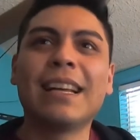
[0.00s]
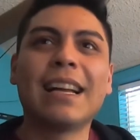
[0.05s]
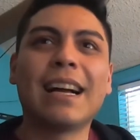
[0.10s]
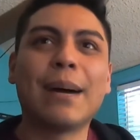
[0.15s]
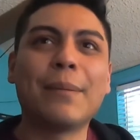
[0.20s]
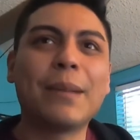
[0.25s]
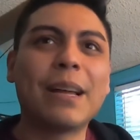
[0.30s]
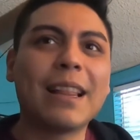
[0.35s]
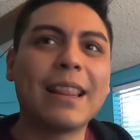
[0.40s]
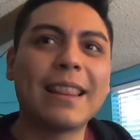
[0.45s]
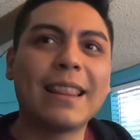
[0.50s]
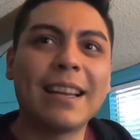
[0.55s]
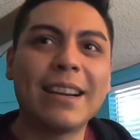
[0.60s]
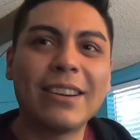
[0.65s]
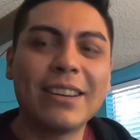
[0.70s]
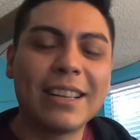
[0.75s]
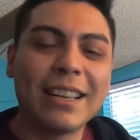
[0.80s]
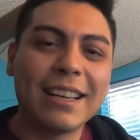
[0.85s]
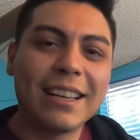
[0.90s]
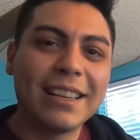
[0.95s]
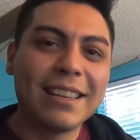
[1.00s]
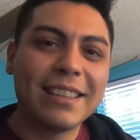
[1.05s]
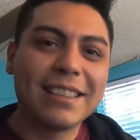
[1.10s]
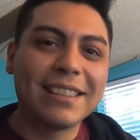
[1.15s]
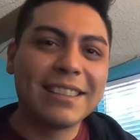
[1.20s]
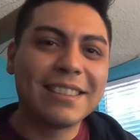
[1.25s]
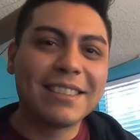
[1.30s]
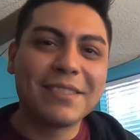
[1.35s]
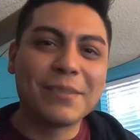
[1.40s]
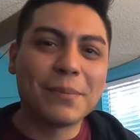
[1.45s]
I'm not there yet,
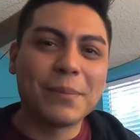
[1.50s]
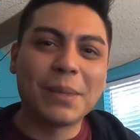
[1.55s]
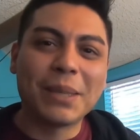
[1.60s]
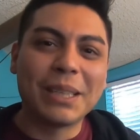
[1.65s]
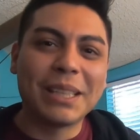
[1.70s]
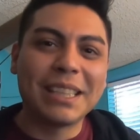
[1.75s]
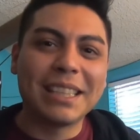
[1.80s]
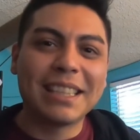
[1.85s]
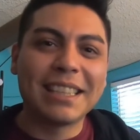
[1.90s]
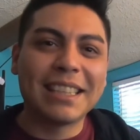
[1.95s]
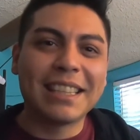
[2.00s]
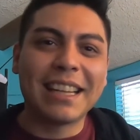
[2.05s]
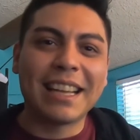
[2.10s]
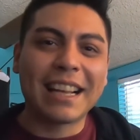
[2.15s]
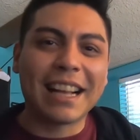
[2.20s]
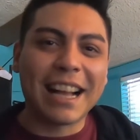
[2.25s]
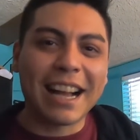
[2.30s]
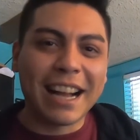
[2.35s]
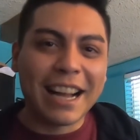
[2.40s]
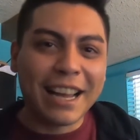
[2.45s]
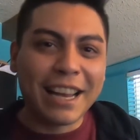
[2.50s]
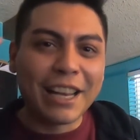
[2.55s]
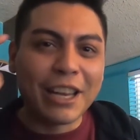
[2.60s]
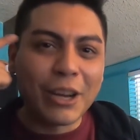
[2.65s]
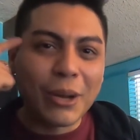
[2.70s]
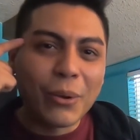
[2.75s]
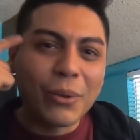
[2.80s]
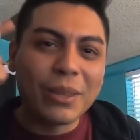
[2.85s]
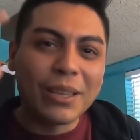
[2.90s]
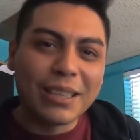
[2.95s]
but like, I
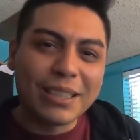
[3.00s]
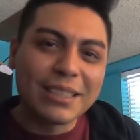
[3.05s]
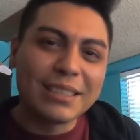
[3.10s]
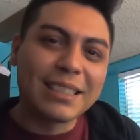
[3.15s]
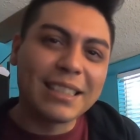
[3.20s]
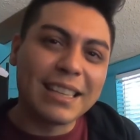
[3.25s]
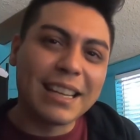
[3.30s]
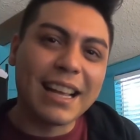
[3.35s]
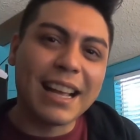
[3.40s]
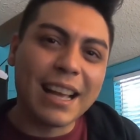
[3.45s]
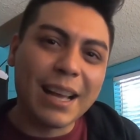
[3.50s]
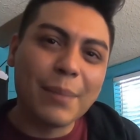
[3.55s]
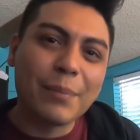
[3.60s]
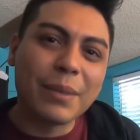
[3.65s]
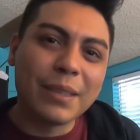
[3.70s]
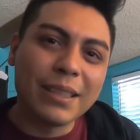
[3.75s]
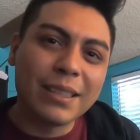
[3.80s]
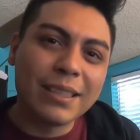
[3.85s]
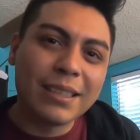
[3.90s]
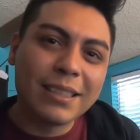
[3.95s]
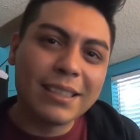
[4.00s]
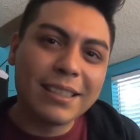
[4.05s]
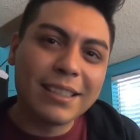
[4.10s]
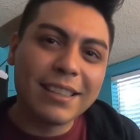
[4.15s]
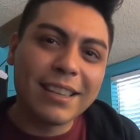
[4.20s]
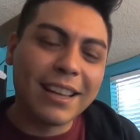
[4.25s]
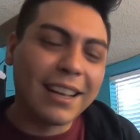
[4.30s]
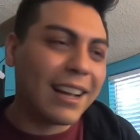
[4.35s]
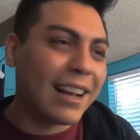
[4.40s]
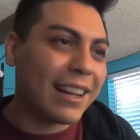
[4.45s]
know that it's gonna happen.
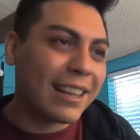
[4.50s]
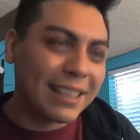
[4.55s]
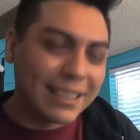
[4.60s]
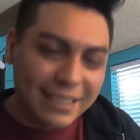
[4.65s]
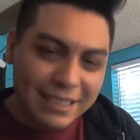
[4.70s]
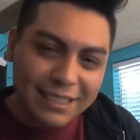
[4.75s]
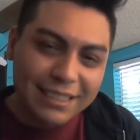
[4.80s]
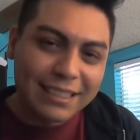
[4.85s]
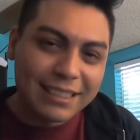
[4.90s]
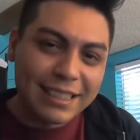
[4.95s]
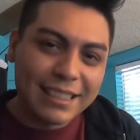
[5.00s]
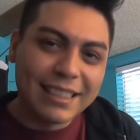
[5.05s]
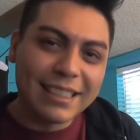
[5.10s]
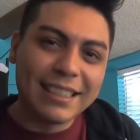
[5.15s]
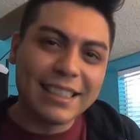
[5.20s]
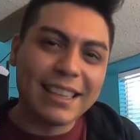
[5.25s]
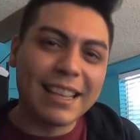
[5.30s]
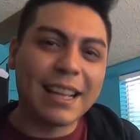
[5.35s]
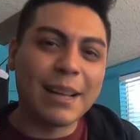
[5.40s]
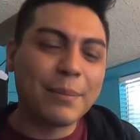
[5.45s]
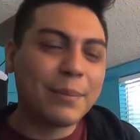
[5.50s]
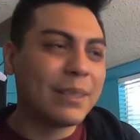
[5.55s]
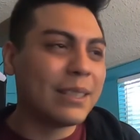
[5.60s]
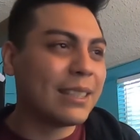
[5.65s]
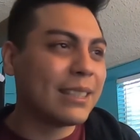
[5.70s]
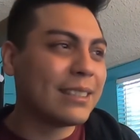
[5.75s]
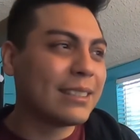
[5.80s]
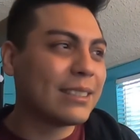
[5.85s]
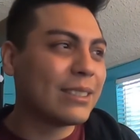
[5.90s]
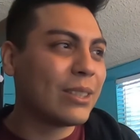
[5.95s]
Like, I can see it
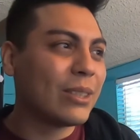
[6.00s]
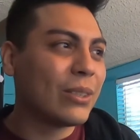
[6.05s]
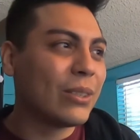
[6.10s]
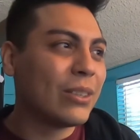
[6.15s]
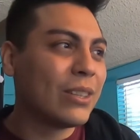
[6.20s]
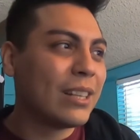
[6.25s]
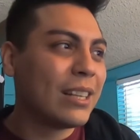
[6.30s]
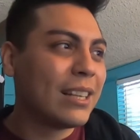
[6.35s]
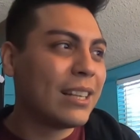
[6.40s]
happening, so.